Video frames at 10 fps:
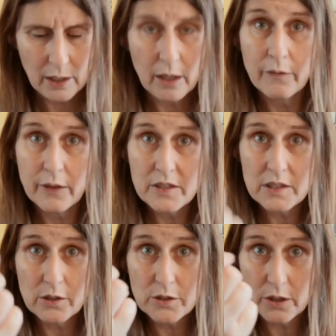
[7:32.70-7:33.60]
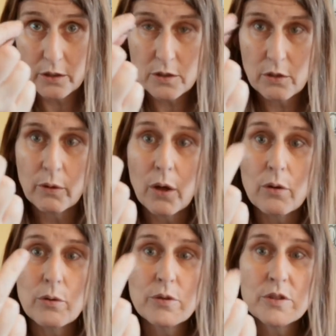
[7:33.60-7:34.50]
And these are the two
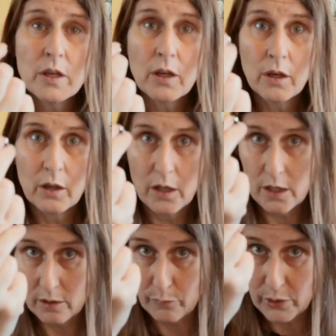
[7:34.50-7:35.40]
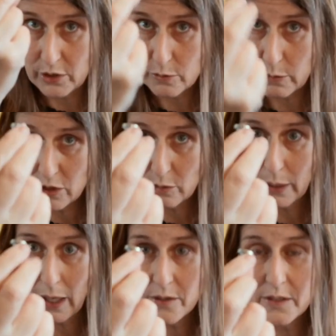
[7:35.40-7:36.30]
screws, because when you
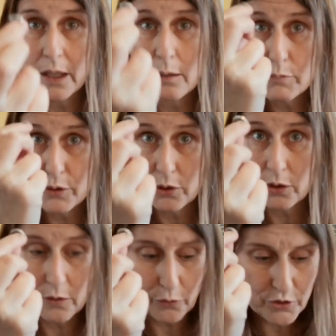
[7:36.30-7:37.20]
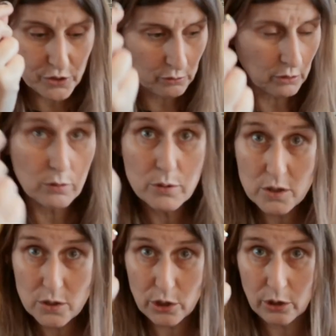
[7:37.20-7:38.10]
balance the gimbal, you need the screws
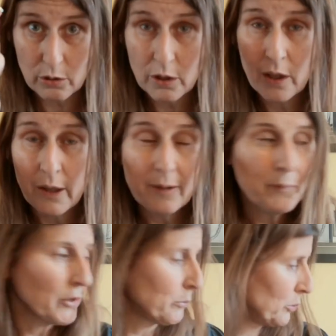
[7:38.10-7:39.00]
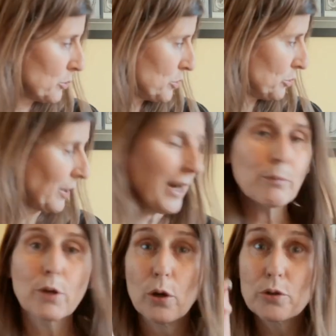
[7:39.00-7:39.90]
to put your
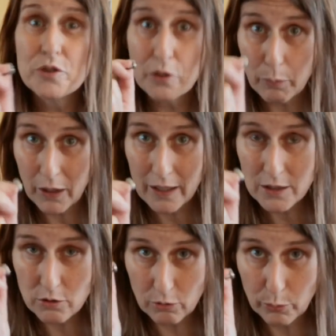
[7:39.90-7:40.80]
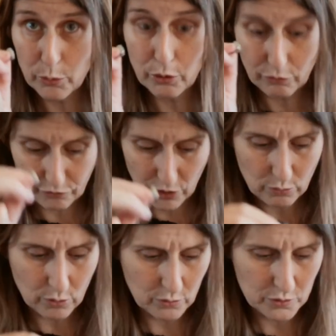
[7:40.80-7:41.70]
camera onto the plate or put your
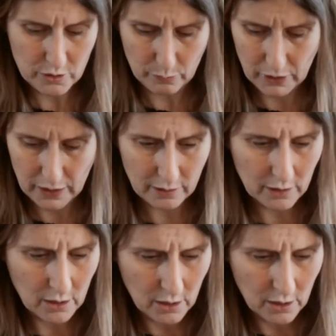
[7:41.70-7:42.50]
phone onto the plate.